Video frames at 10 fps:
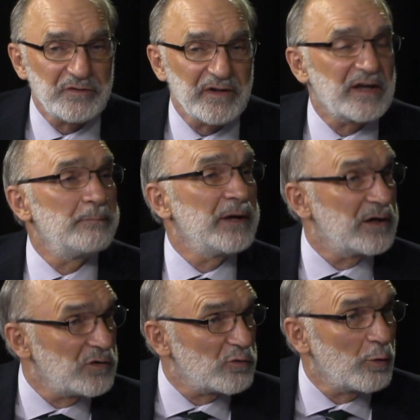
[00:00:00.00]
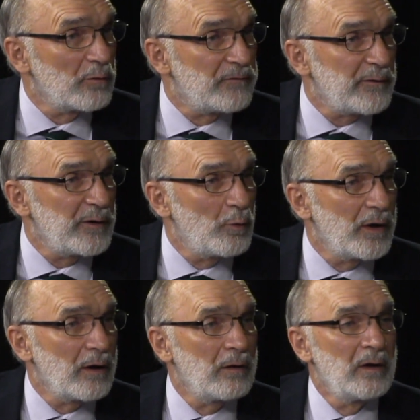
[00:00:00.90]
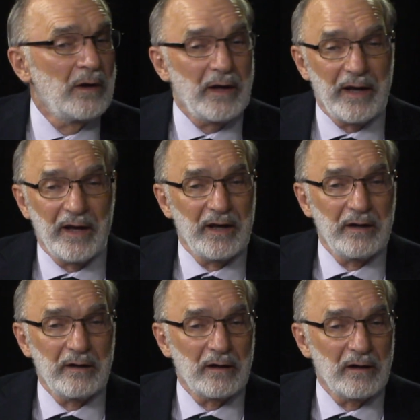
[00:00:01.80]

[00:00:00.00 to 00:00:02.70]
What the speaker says: It can be controlled very well, and